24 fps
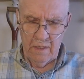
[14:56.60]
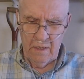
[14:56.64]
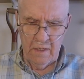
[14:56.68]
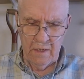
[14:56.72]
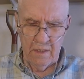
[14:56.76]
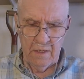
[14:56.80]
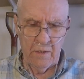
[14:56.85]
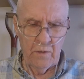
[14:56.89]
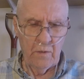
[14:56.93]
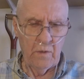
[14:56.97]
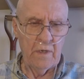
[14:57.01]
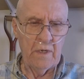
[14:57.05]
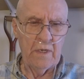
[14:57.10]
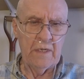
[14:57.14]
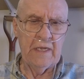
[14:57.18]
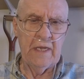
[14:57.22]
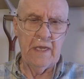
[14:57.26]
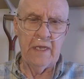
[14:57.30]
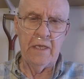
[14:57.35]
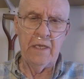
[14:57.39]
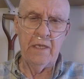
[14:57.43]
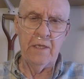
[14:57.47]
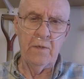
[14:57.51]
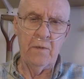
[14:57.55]
is you want
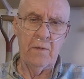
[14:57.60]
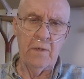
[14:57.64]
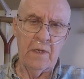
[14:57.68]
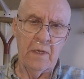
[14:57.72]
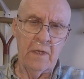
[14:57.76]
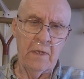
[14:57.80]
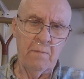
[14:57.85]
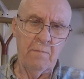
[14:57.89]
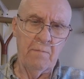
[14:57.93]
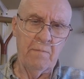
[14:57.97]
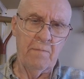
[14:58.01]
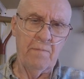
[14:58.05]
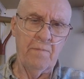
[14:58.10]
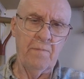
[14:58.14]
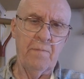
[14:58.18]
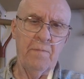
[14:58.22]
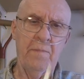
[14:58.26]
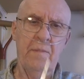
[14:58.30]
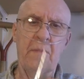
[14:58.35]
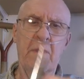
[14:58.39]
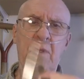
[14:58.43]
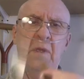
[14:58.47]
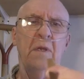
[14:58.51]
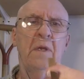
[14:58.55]
to
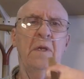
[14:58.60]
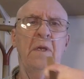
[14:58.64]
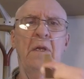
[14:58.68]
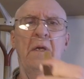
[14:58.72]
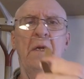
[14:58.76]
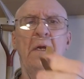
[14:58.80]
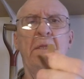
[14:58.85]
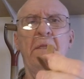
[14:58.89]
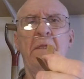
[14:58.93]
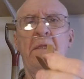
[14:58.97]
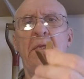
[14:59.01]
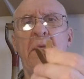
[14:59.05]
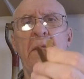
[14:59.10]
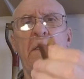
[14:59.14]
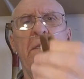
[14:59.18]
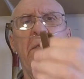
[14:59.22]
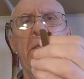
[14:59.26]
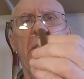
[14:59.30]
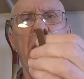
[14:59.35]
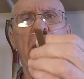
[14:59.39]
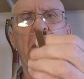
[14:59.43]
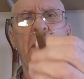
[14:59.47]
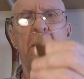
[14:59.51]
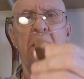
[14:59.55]
cut these
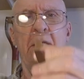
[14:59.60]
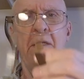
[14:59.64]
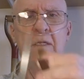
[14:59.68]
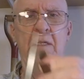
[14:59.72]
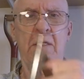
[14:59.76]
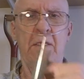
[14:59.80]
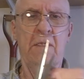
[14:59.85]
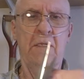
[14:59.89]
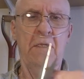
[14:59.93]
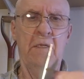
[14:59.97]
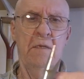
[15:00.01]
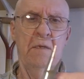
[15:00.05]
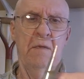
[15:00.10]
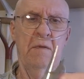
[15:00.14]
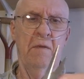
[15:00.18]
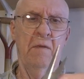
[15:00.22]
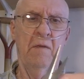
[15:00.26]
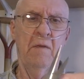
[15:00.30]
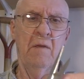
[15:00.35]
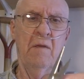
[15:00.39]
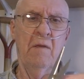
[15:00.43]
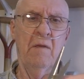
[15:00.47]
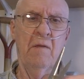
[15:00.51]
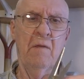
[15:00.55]
ends
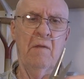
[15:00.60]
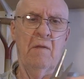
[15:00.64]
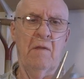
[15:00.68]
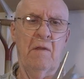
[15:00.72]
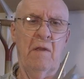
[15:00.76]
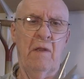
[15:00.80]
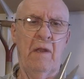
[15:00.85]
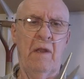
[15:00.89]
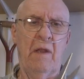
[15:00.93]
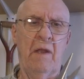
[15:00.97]
on an